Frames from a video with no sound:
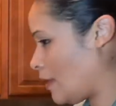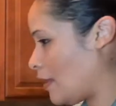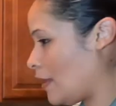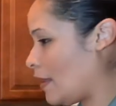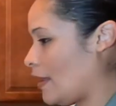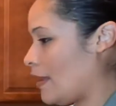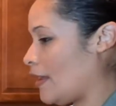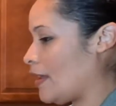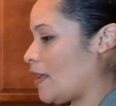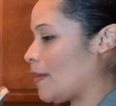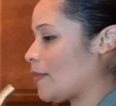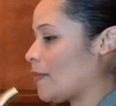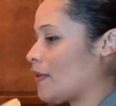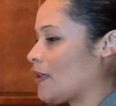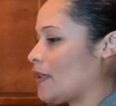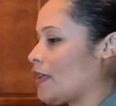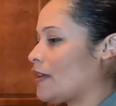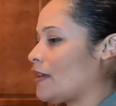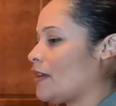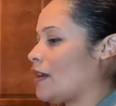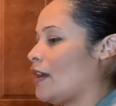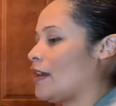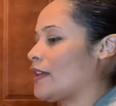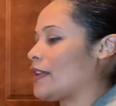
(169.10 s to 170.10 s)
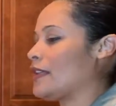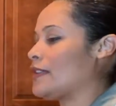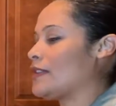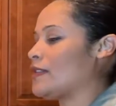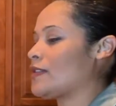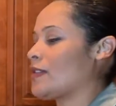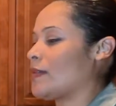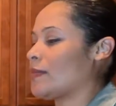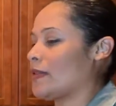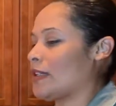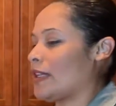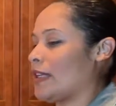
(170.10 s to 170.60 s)
and I'm gonna cut it.
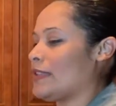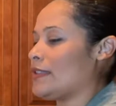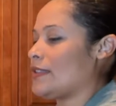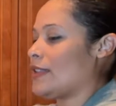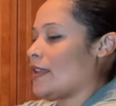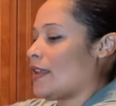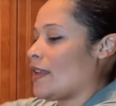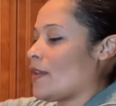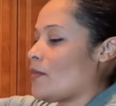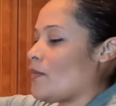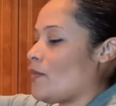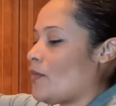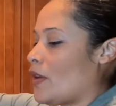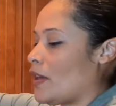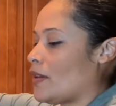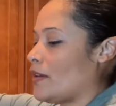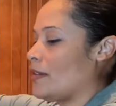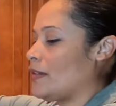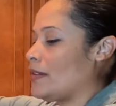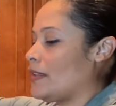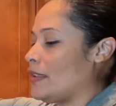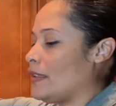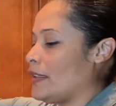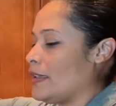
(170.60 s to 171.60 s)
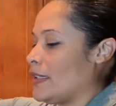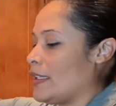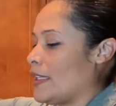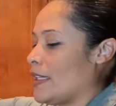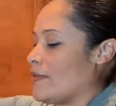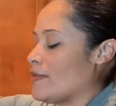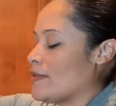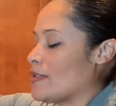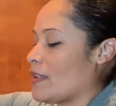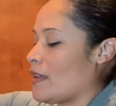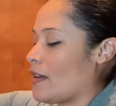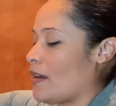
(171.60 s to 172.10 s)
So I'm gonna take one of the
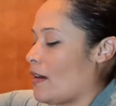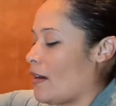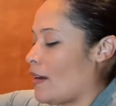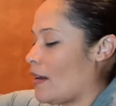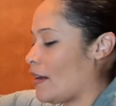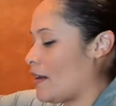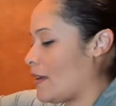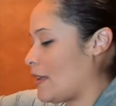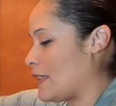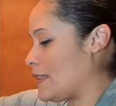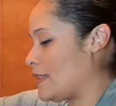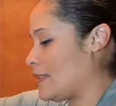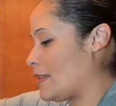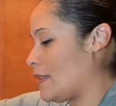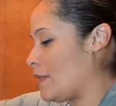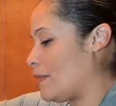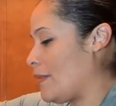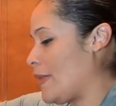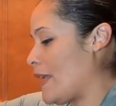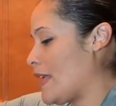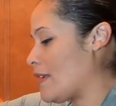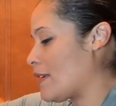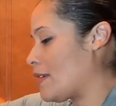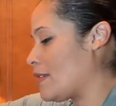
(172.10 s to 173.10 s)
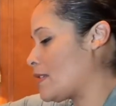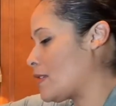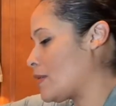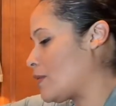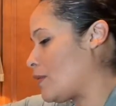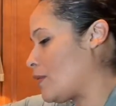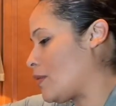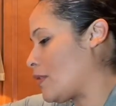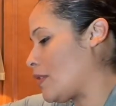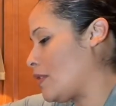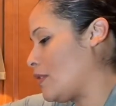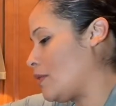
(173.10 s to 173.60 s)
leaves that are, it's the biggest
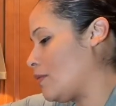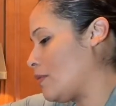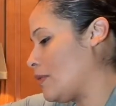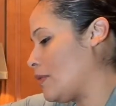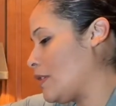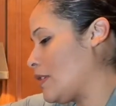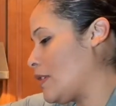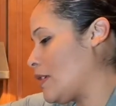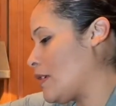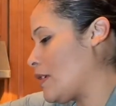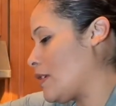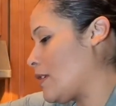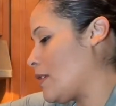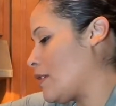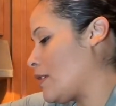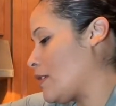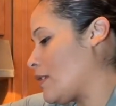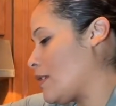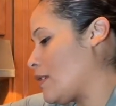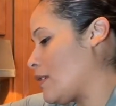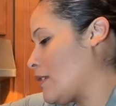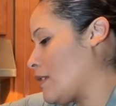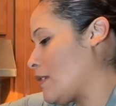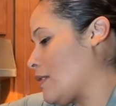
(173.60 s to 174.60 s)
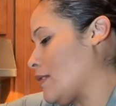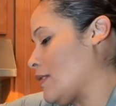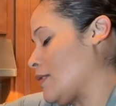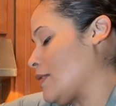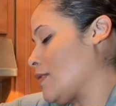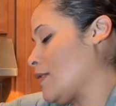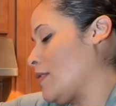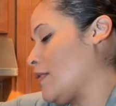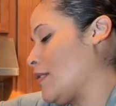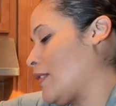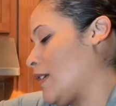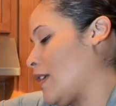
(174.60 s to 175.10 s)
one,
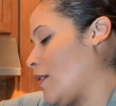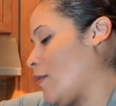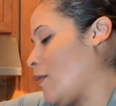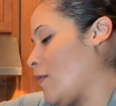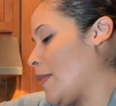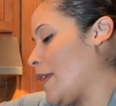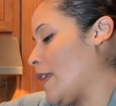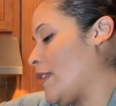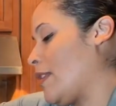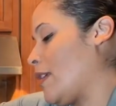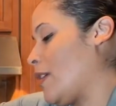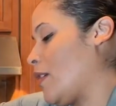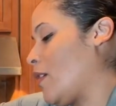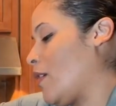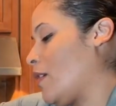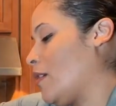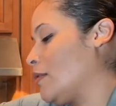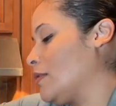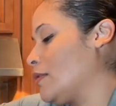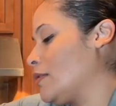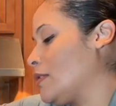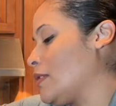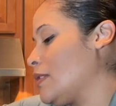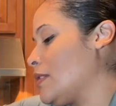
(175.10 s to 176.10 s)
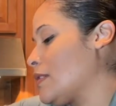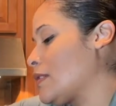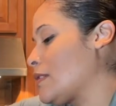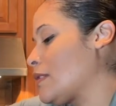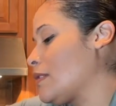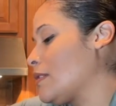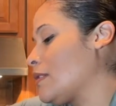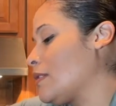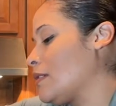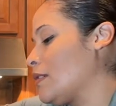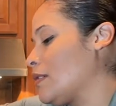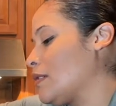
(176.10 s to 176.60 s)
so that will be the oldest,
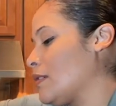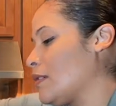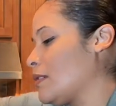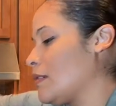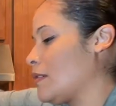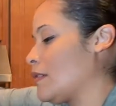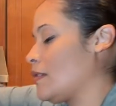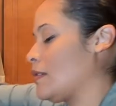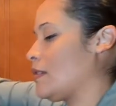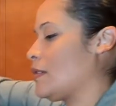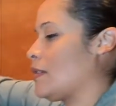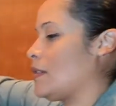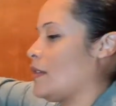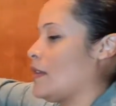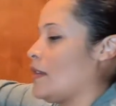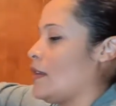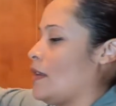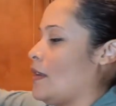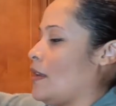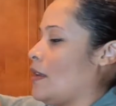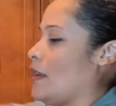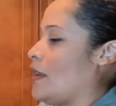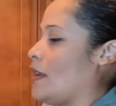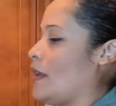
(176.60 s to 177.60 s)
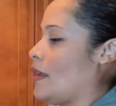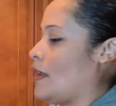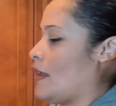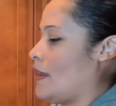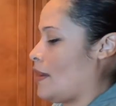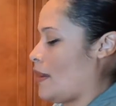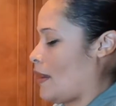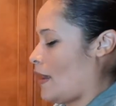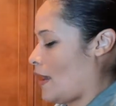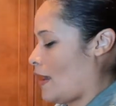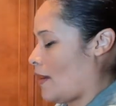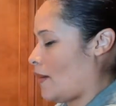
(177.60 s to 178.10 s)

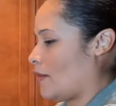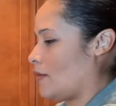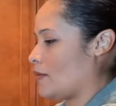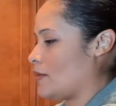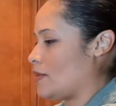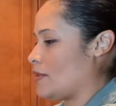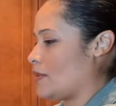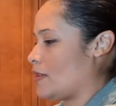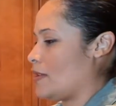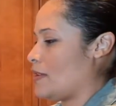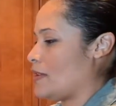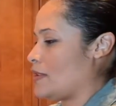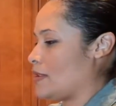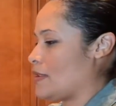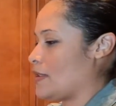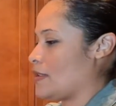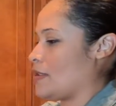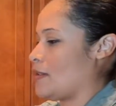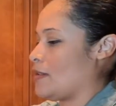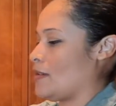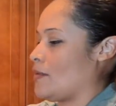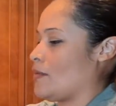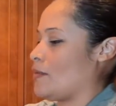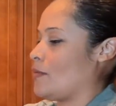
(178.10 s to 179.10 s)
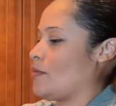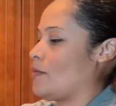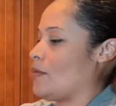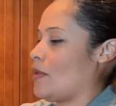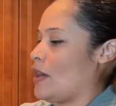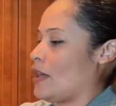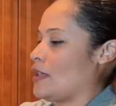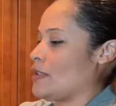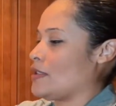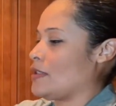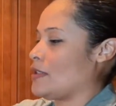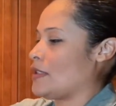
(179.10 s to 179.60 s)
and I'll just
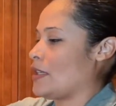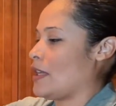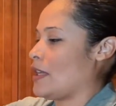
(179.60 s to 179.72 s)
wash the